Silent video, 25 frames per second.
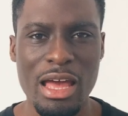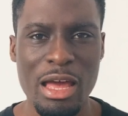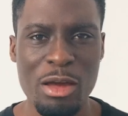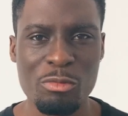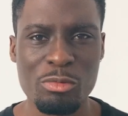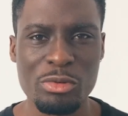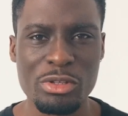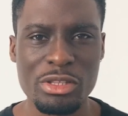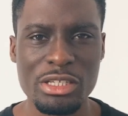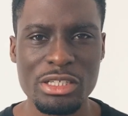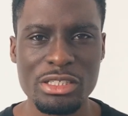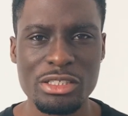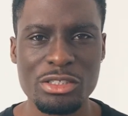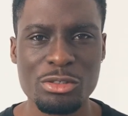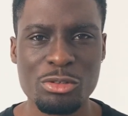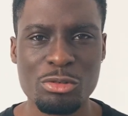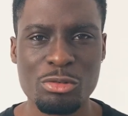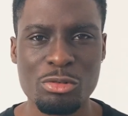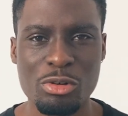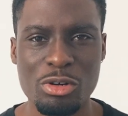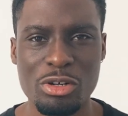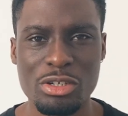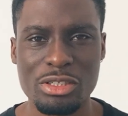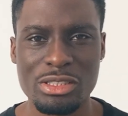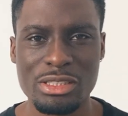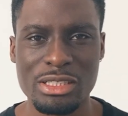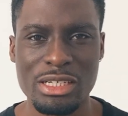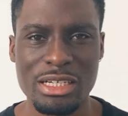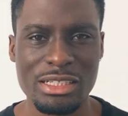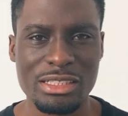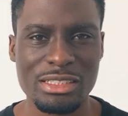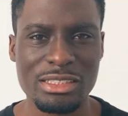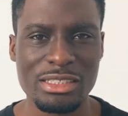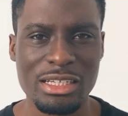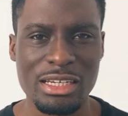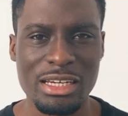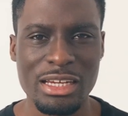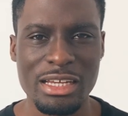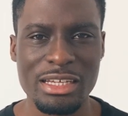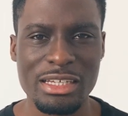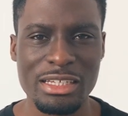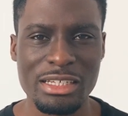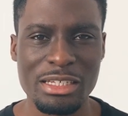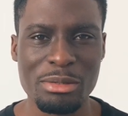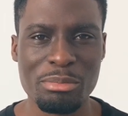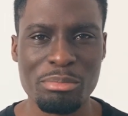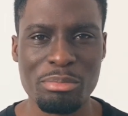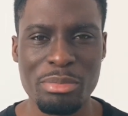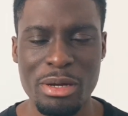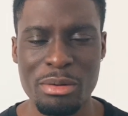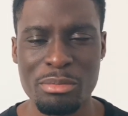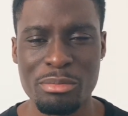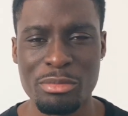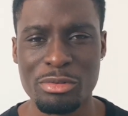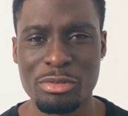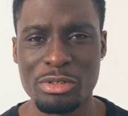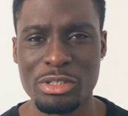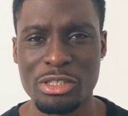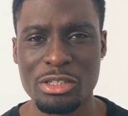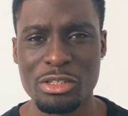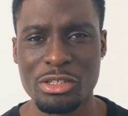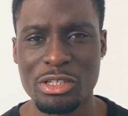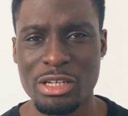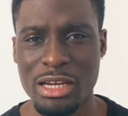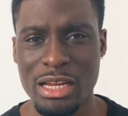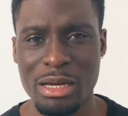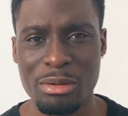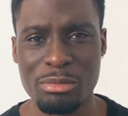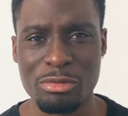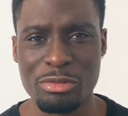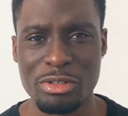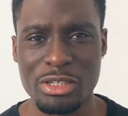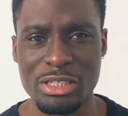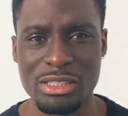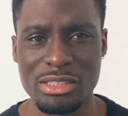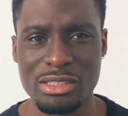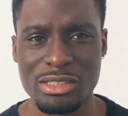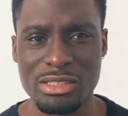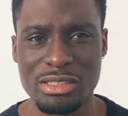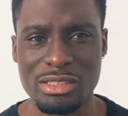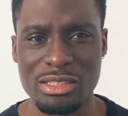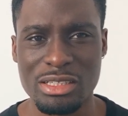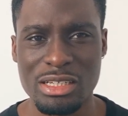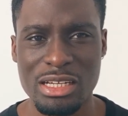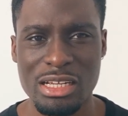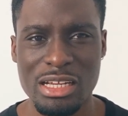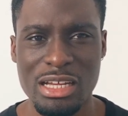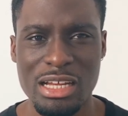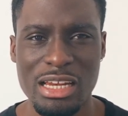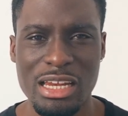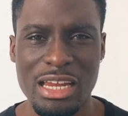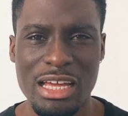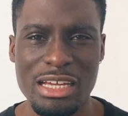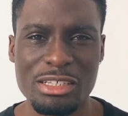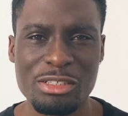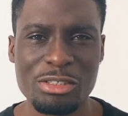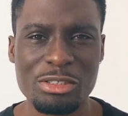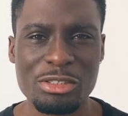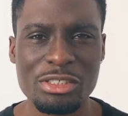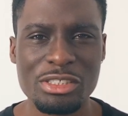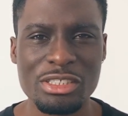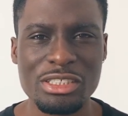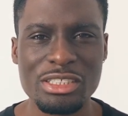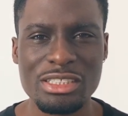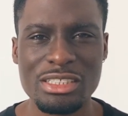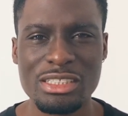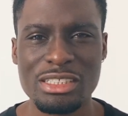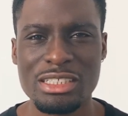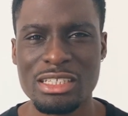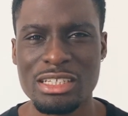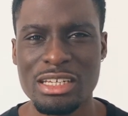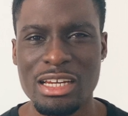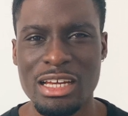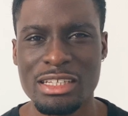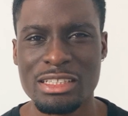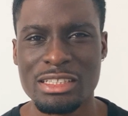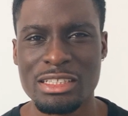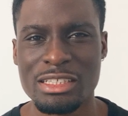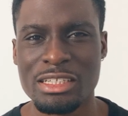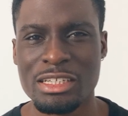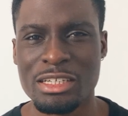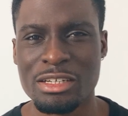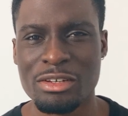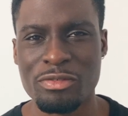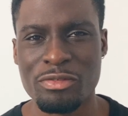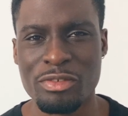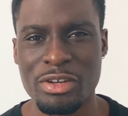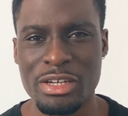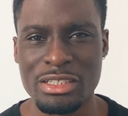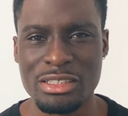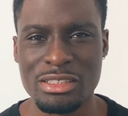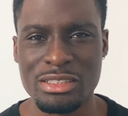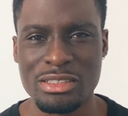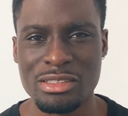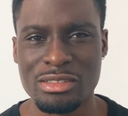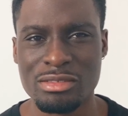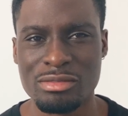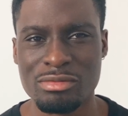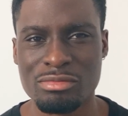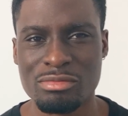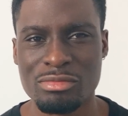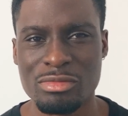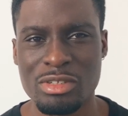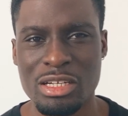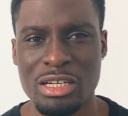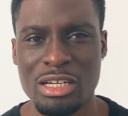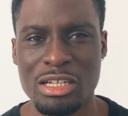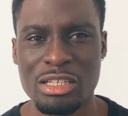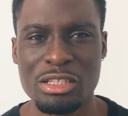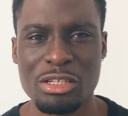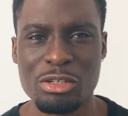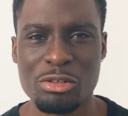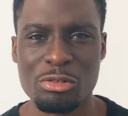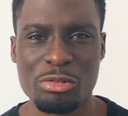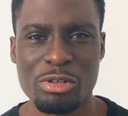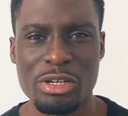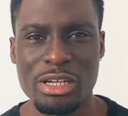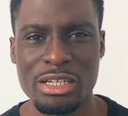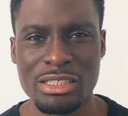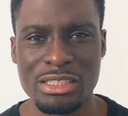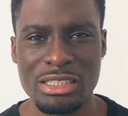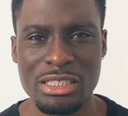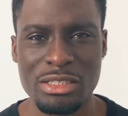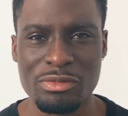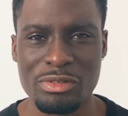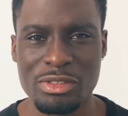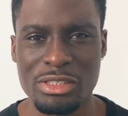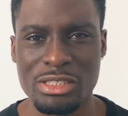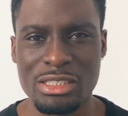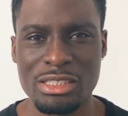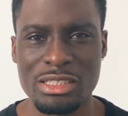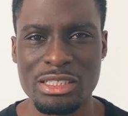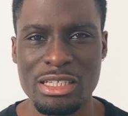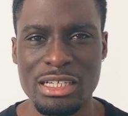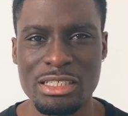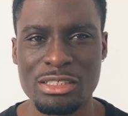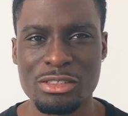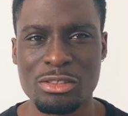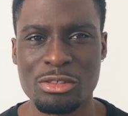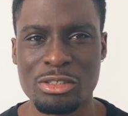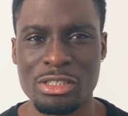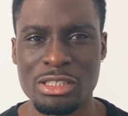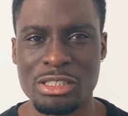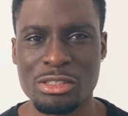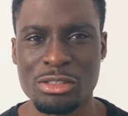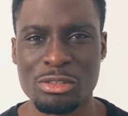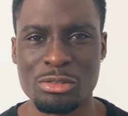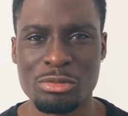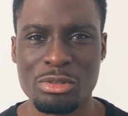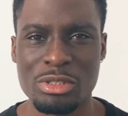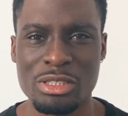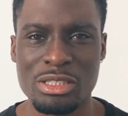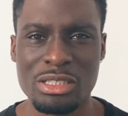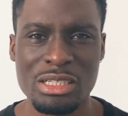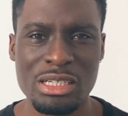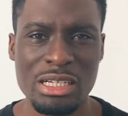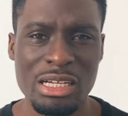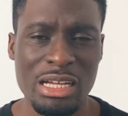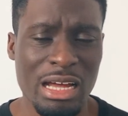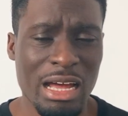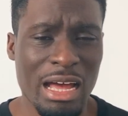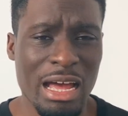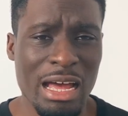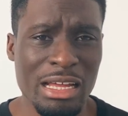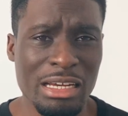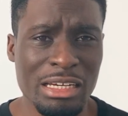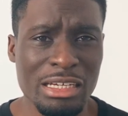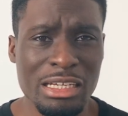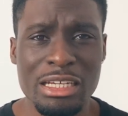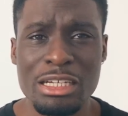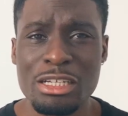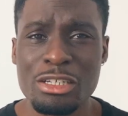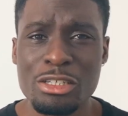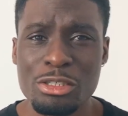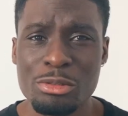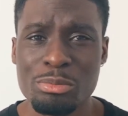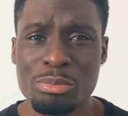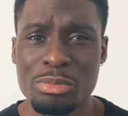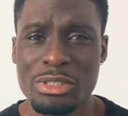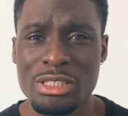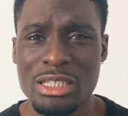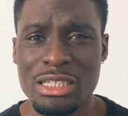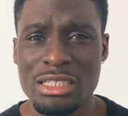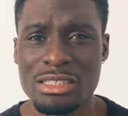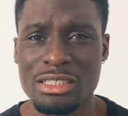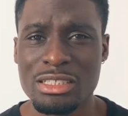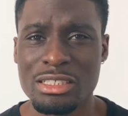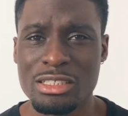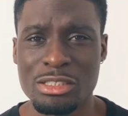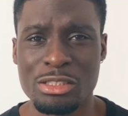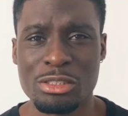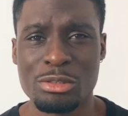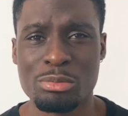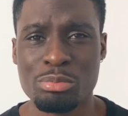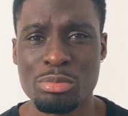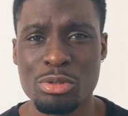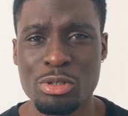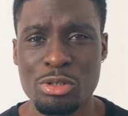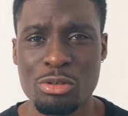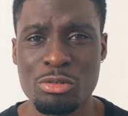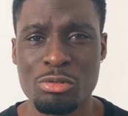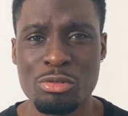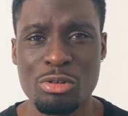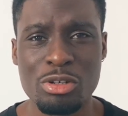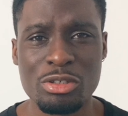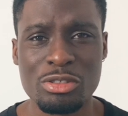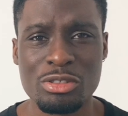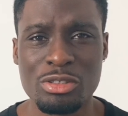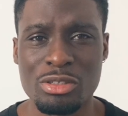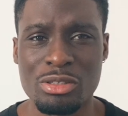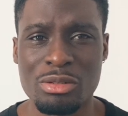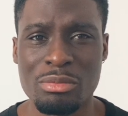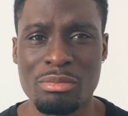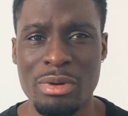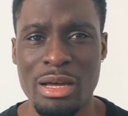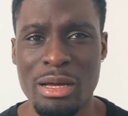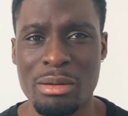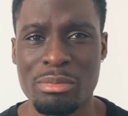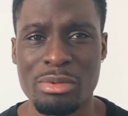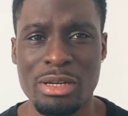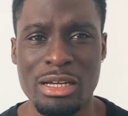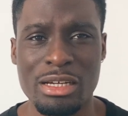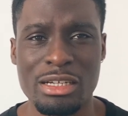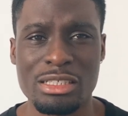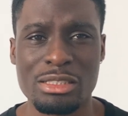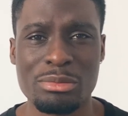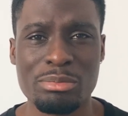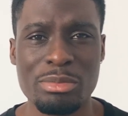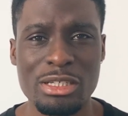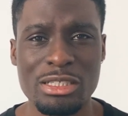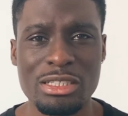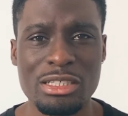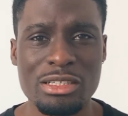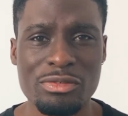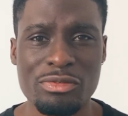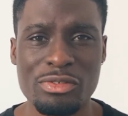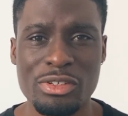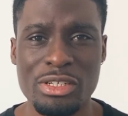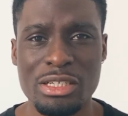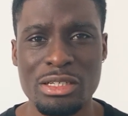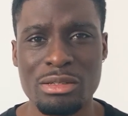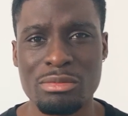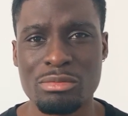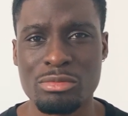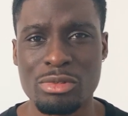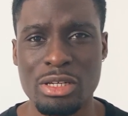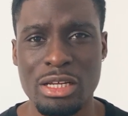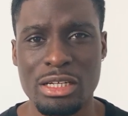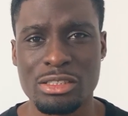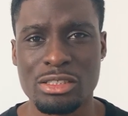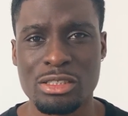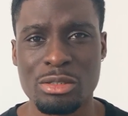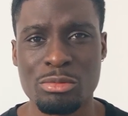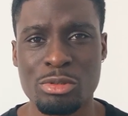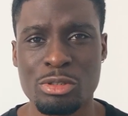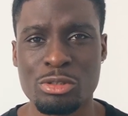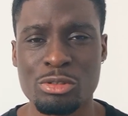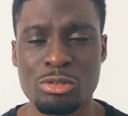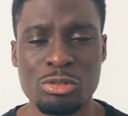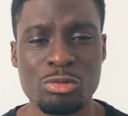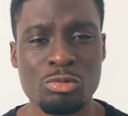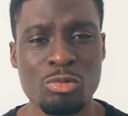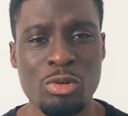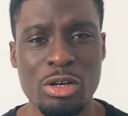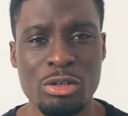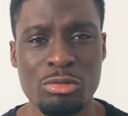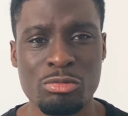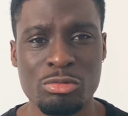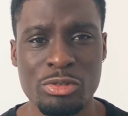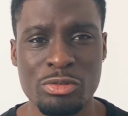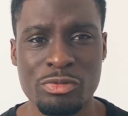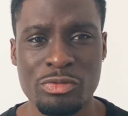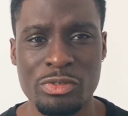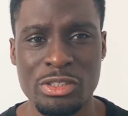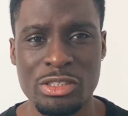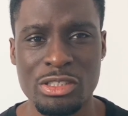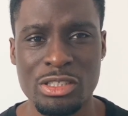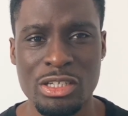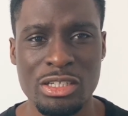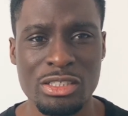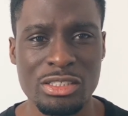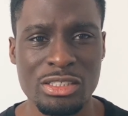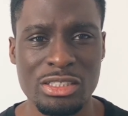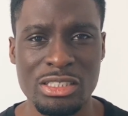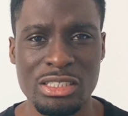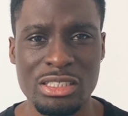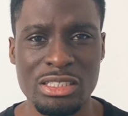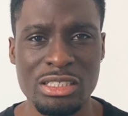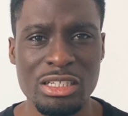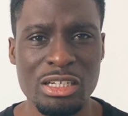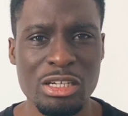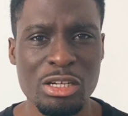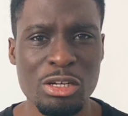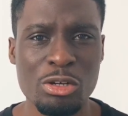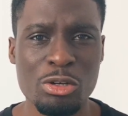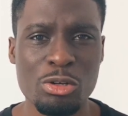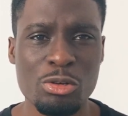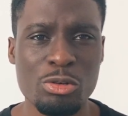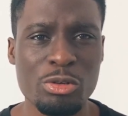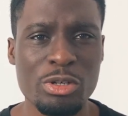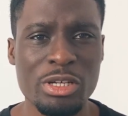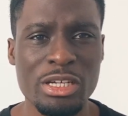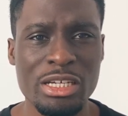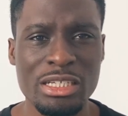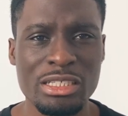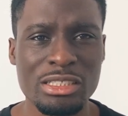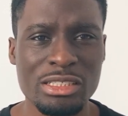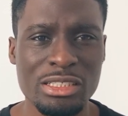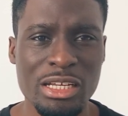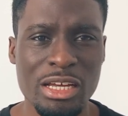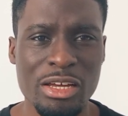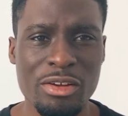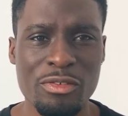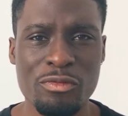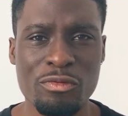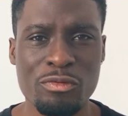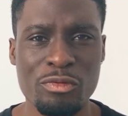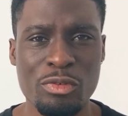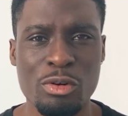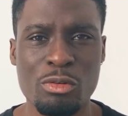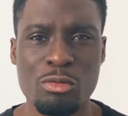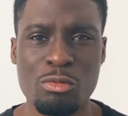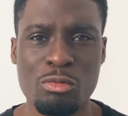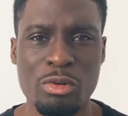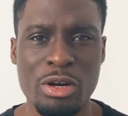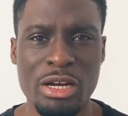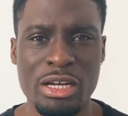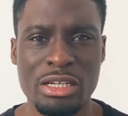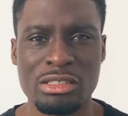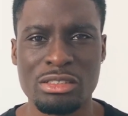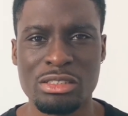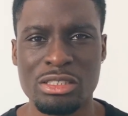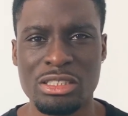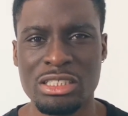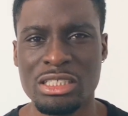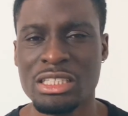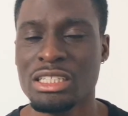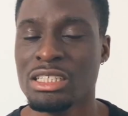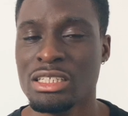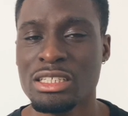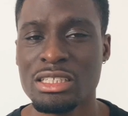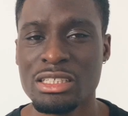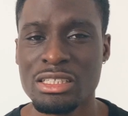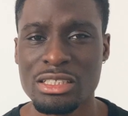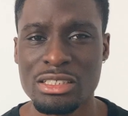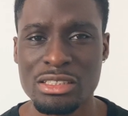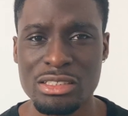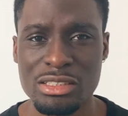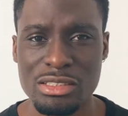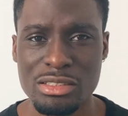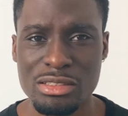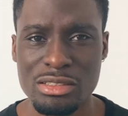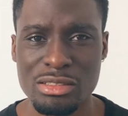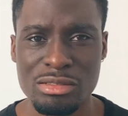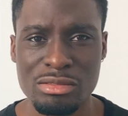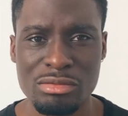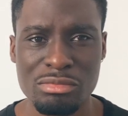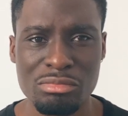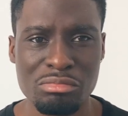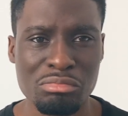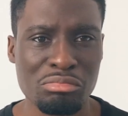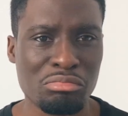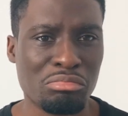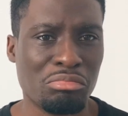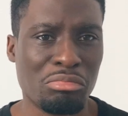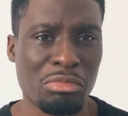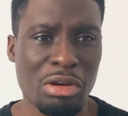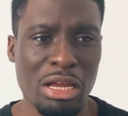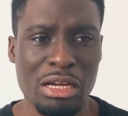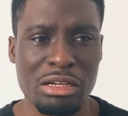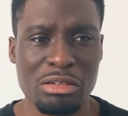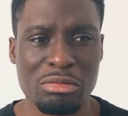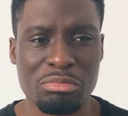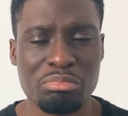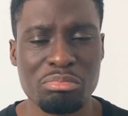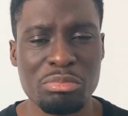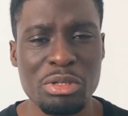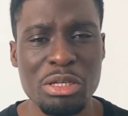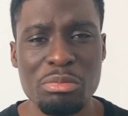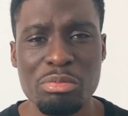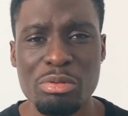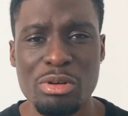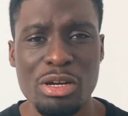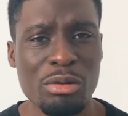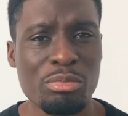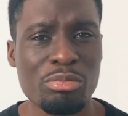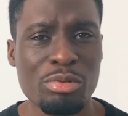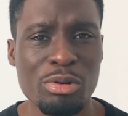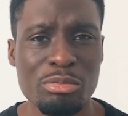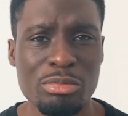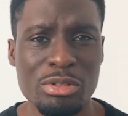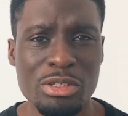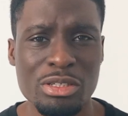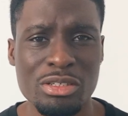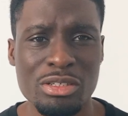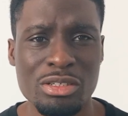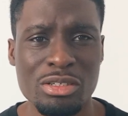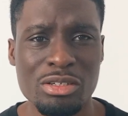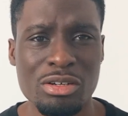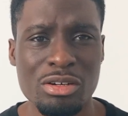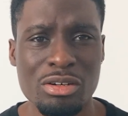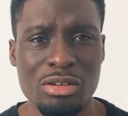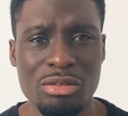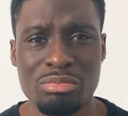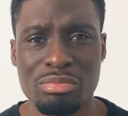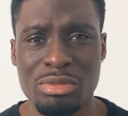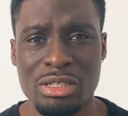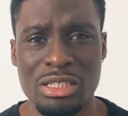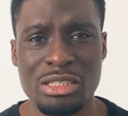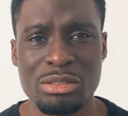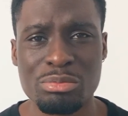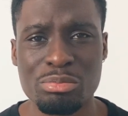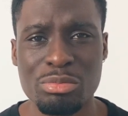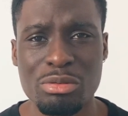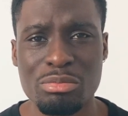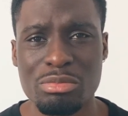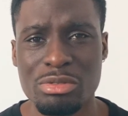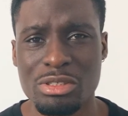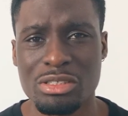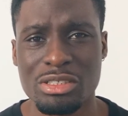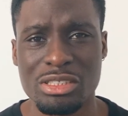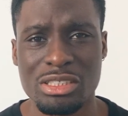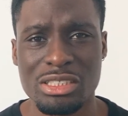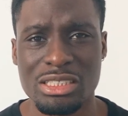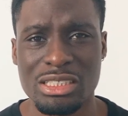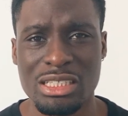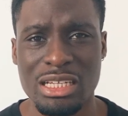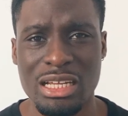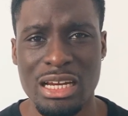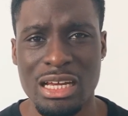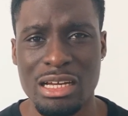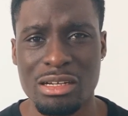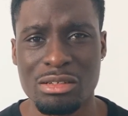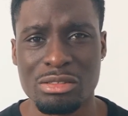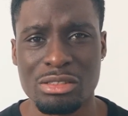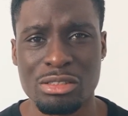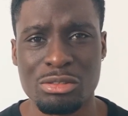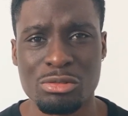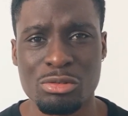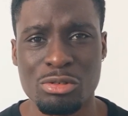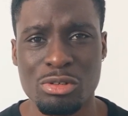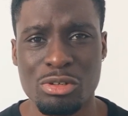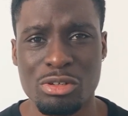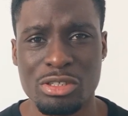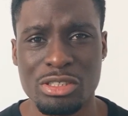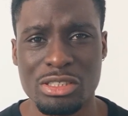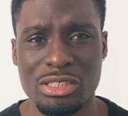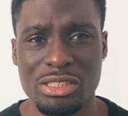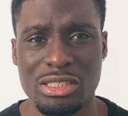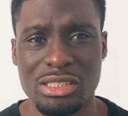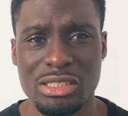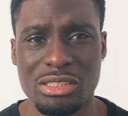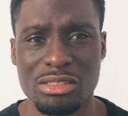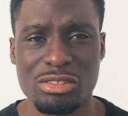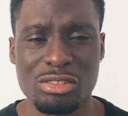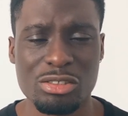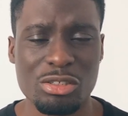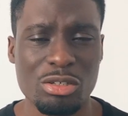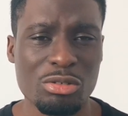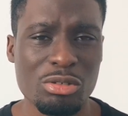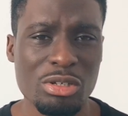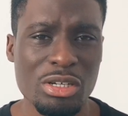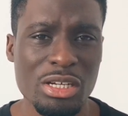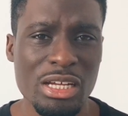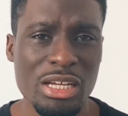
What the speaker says: And with this Crocs x Salehi Bembery collaboration, like you can just see like the innovation, the creativity that's gone into it, and it could potentially just put Crocs on the map, like especially for him, like someone who's worked with Versace, who is a footwear genius. Like people are probably gonna cop, and it's probably gonna sell out, in all honesty. So